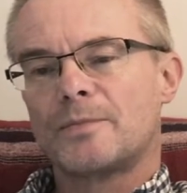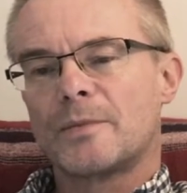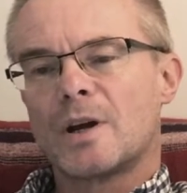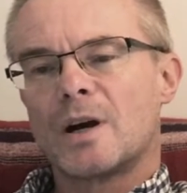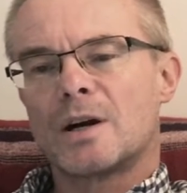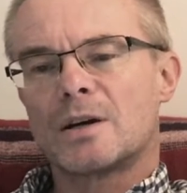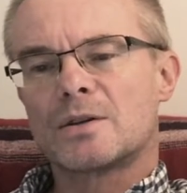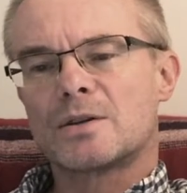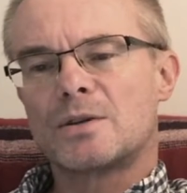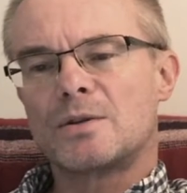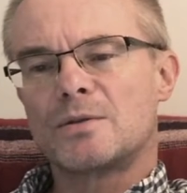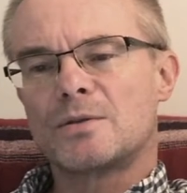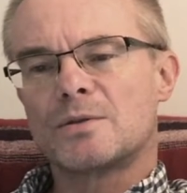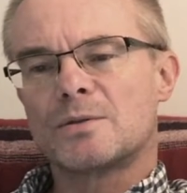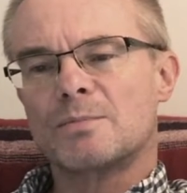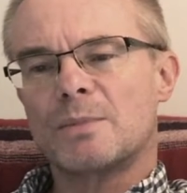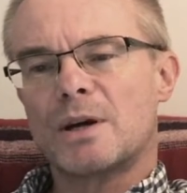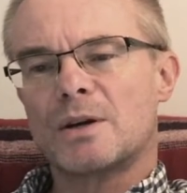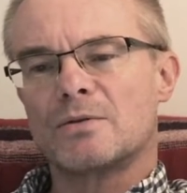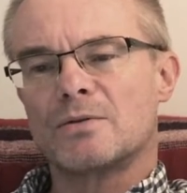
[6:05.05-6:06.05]
Arturo's
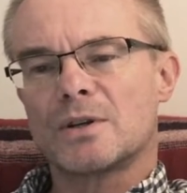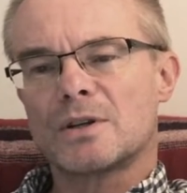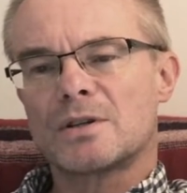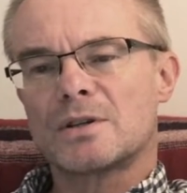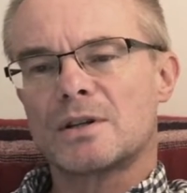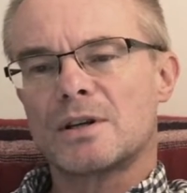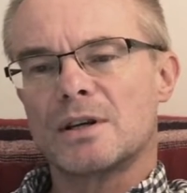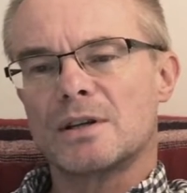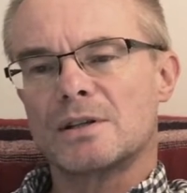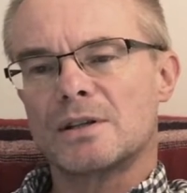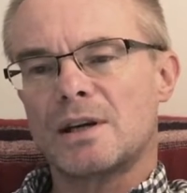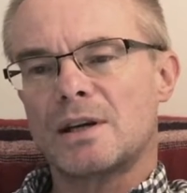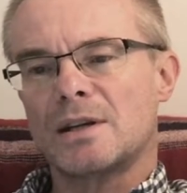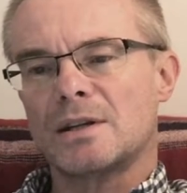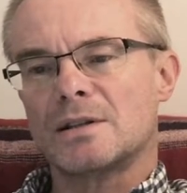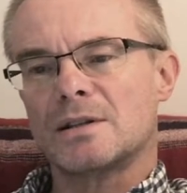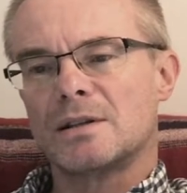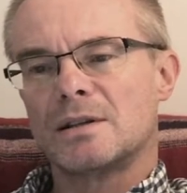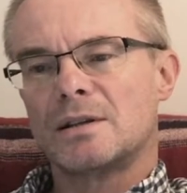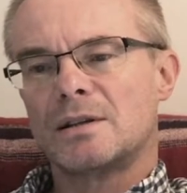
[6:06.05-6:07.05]
men rushed to his
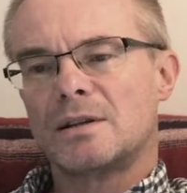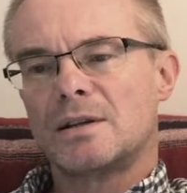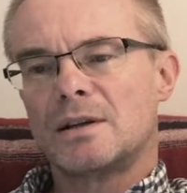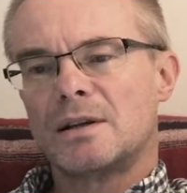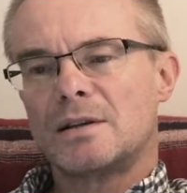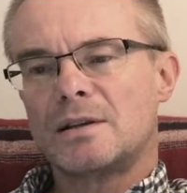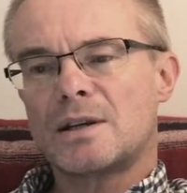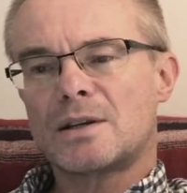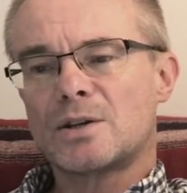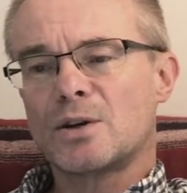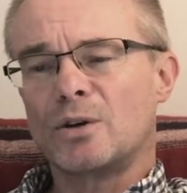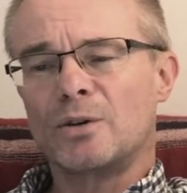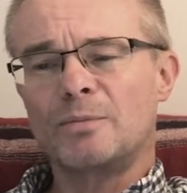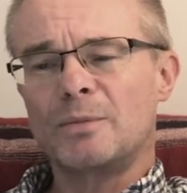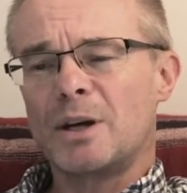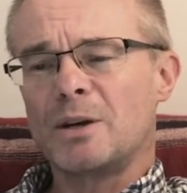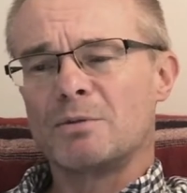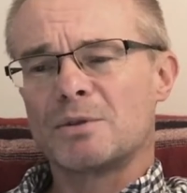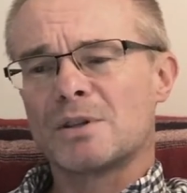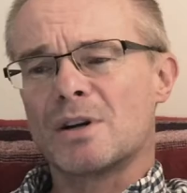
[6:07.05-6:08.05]
aid. They told me
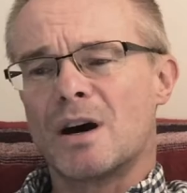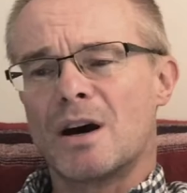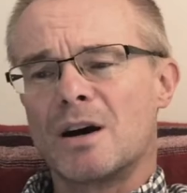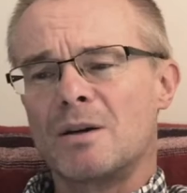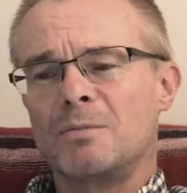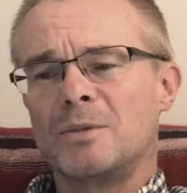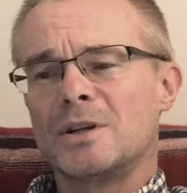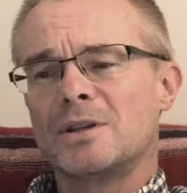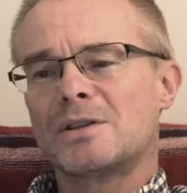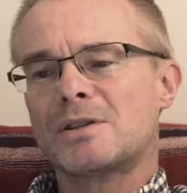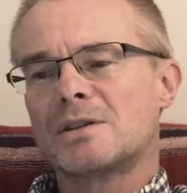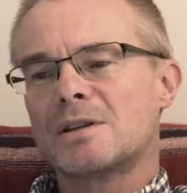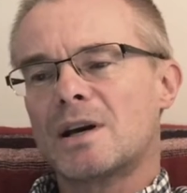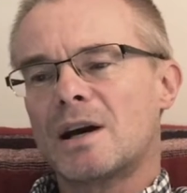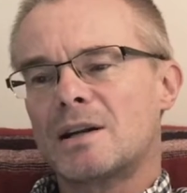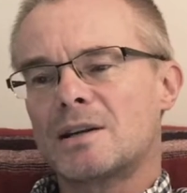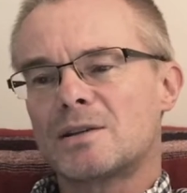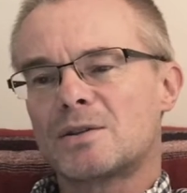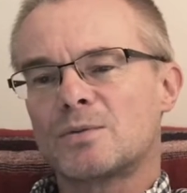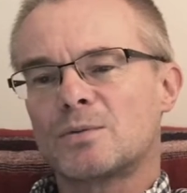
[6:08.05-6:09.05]
it was harmless,
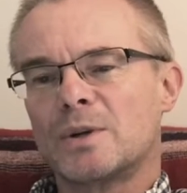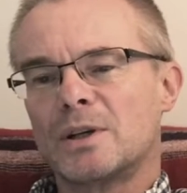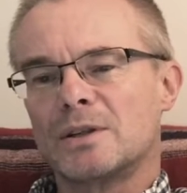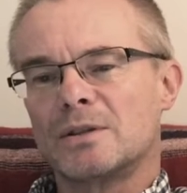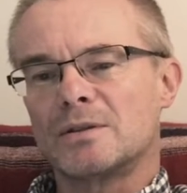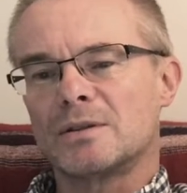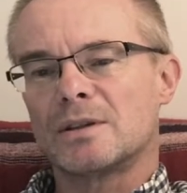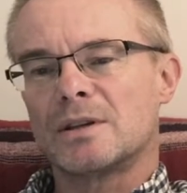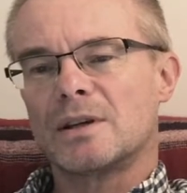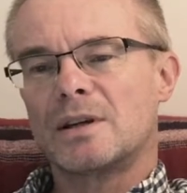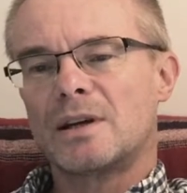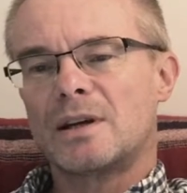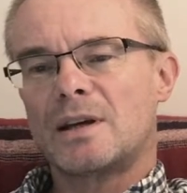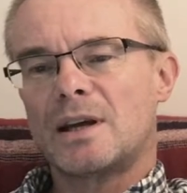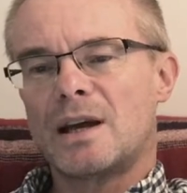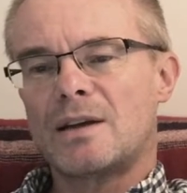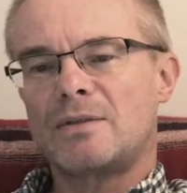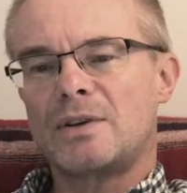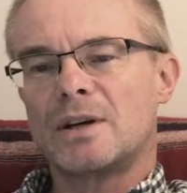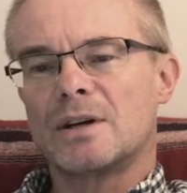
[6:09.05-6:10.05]
Alice wailed,
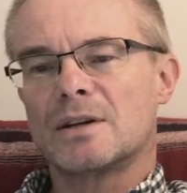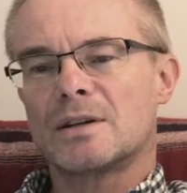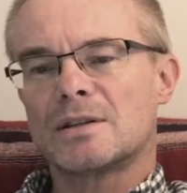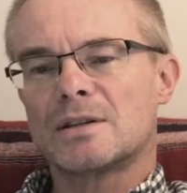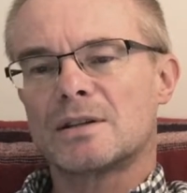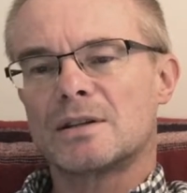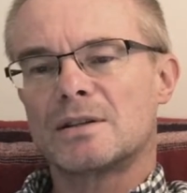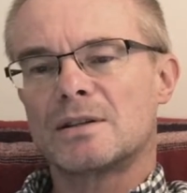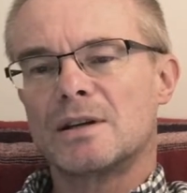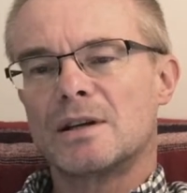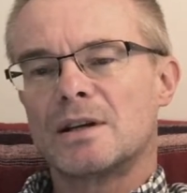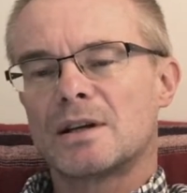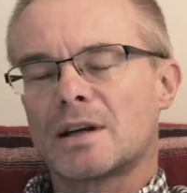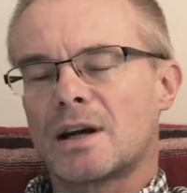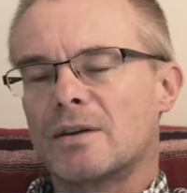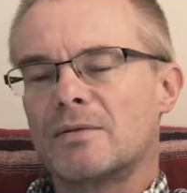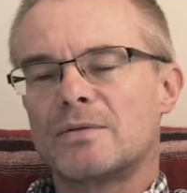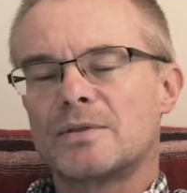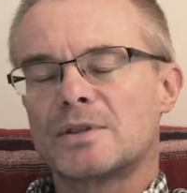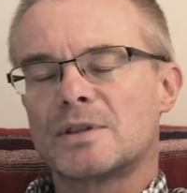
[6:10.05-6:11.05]
heavy-hearted,
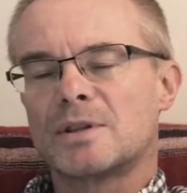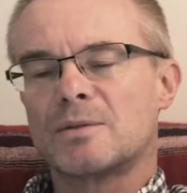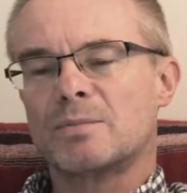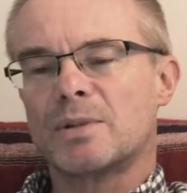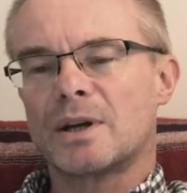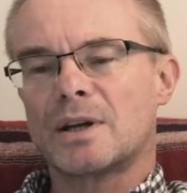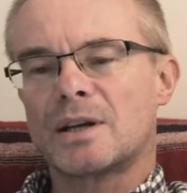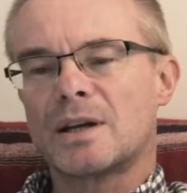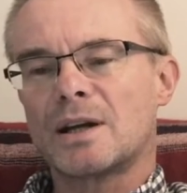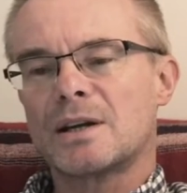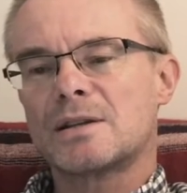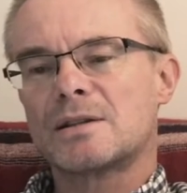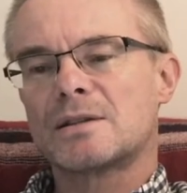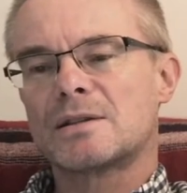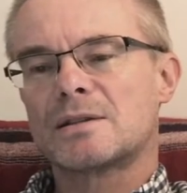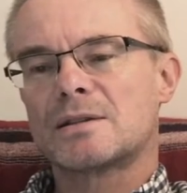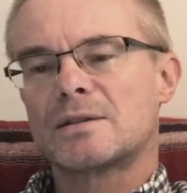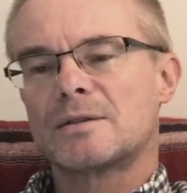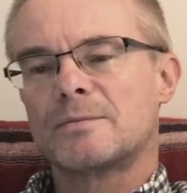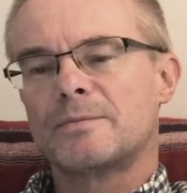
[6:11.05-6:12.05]
comforted by
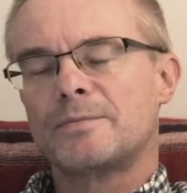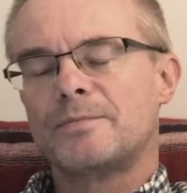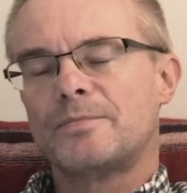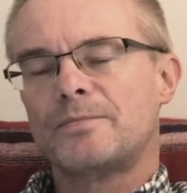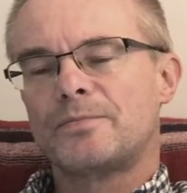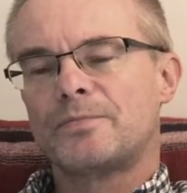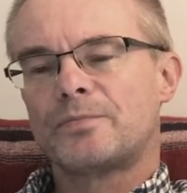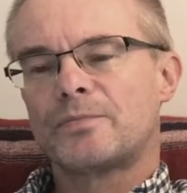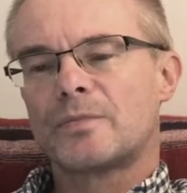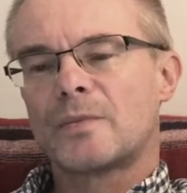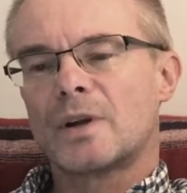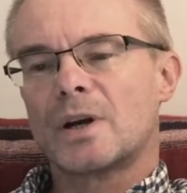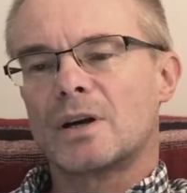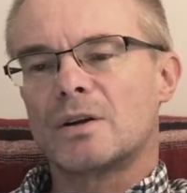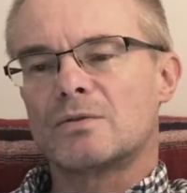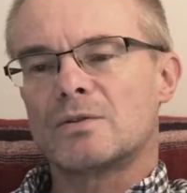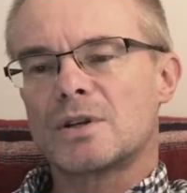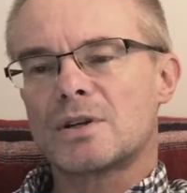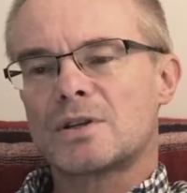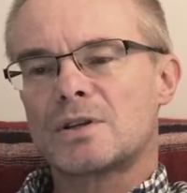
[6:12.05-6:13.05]
guests. I
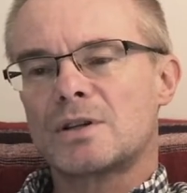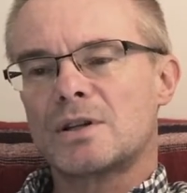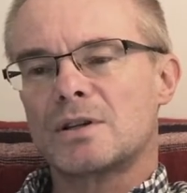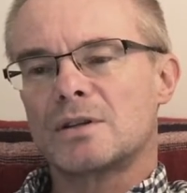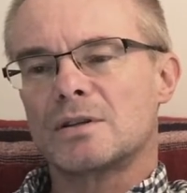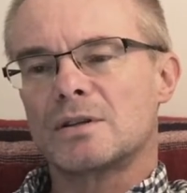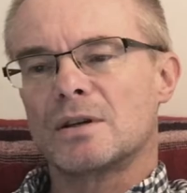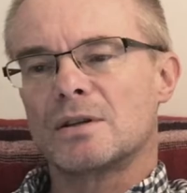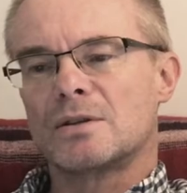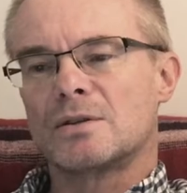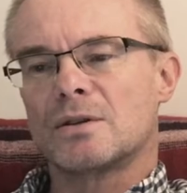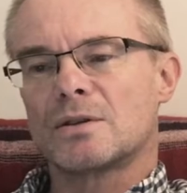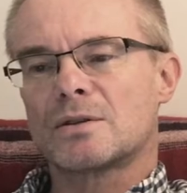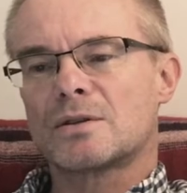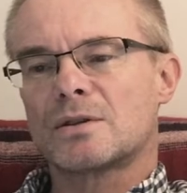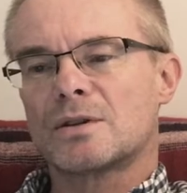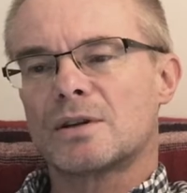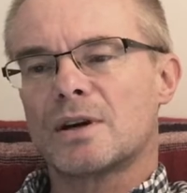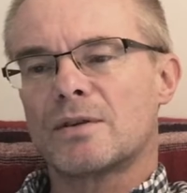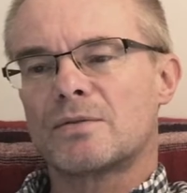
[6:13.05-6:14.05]
rushed in, a
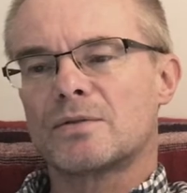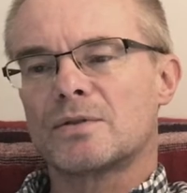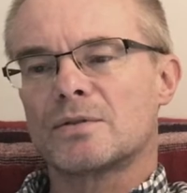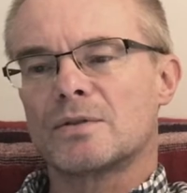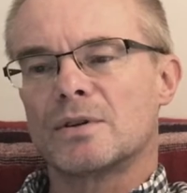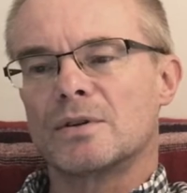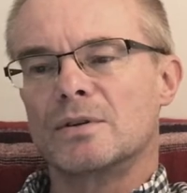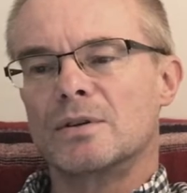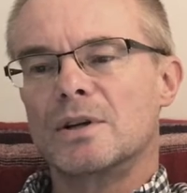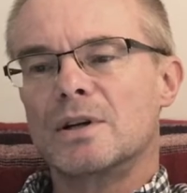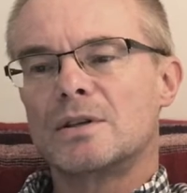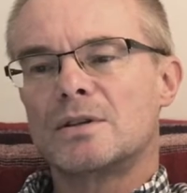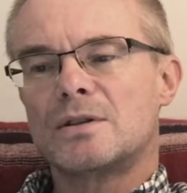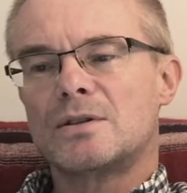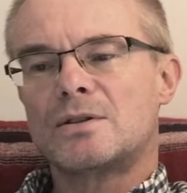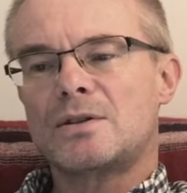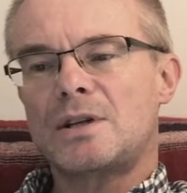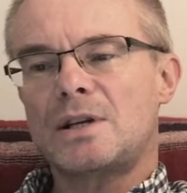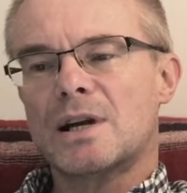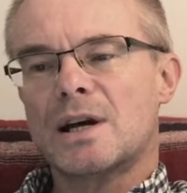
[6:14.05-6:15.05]
doctor after all, to
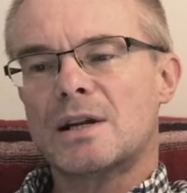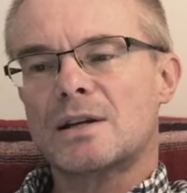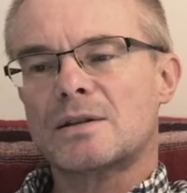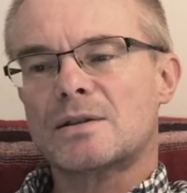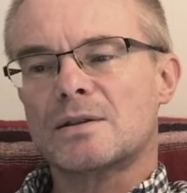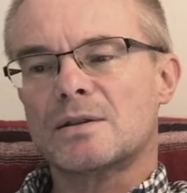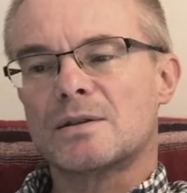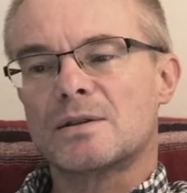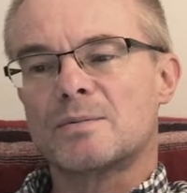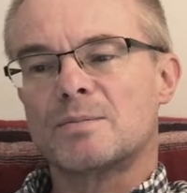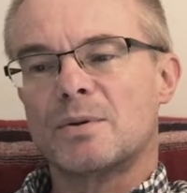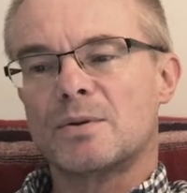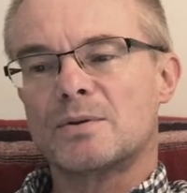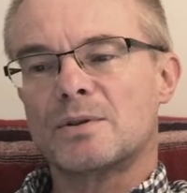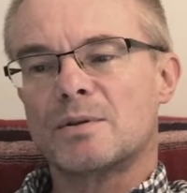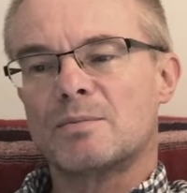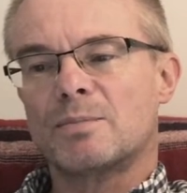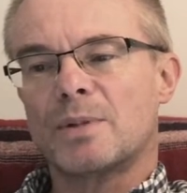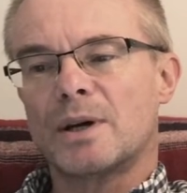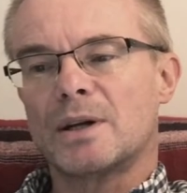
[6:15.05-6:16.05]
treat Alice's
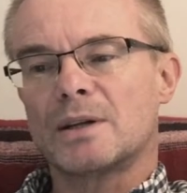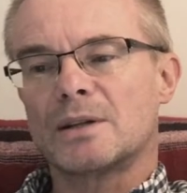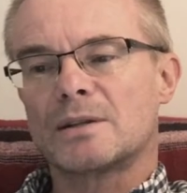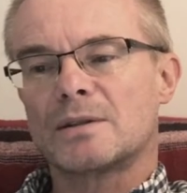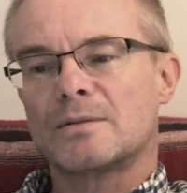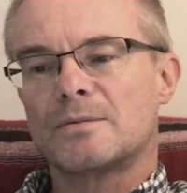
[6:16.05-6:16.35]
supposed bite.